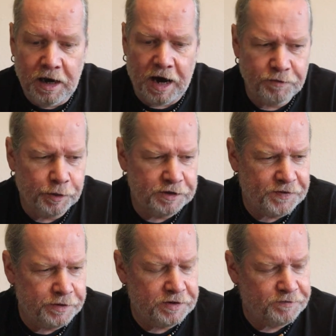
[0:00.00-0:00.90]
I've always
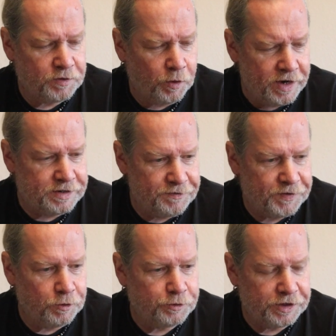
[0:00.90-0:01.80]
found it quite
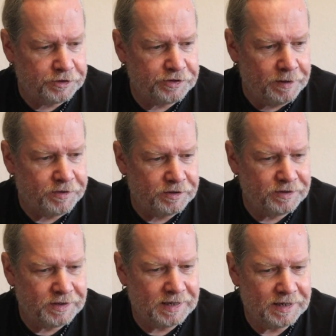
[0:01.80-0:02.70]
difficult to accept that.
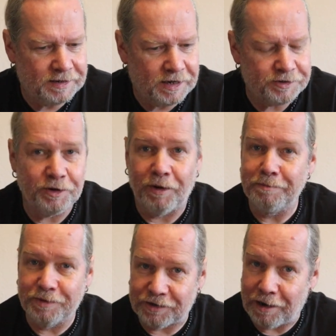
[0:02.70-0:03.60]
I don't know,
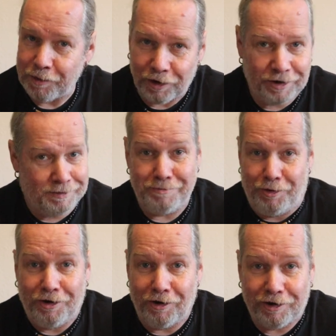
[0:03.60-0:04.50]
I'm not
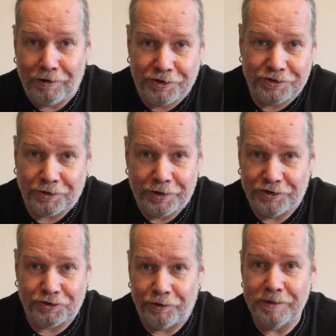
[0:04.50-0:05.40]
an archaeologist or a
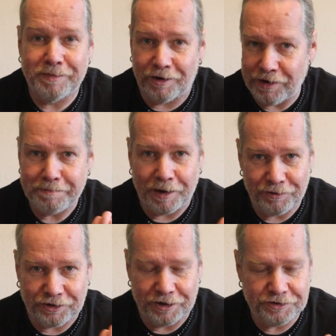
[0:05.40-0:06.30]
historian, but I read both
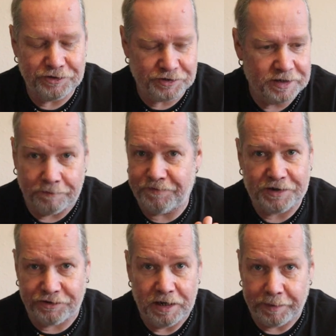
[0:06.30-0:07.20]
sides and I'm
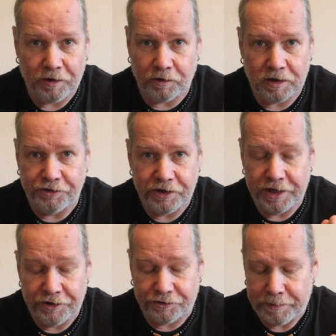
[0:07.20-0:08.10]
fascinated by archaeology
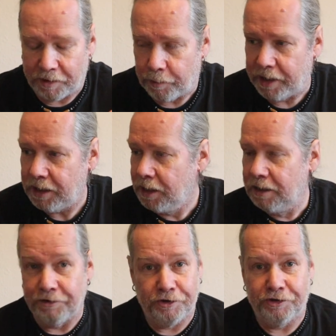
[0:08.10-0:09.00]
and history, by the way.
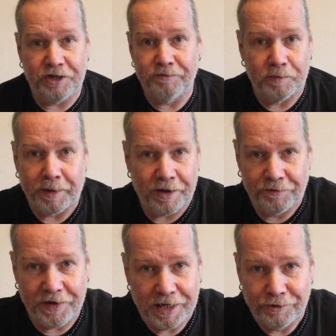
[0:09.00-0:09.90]
As you can see from my other
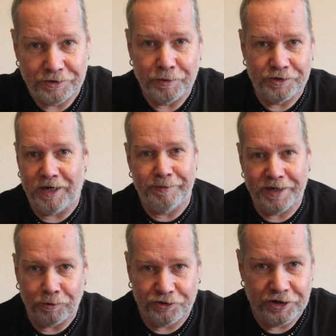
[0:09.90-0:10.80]
videos, I'm always going
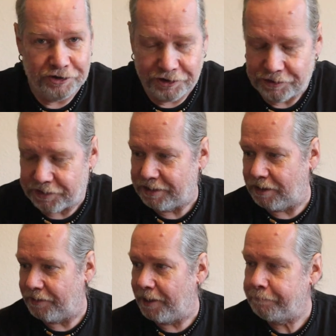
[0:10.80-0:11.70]
around old churches and things
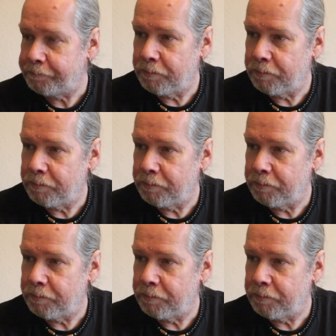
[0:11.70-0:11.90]
like that.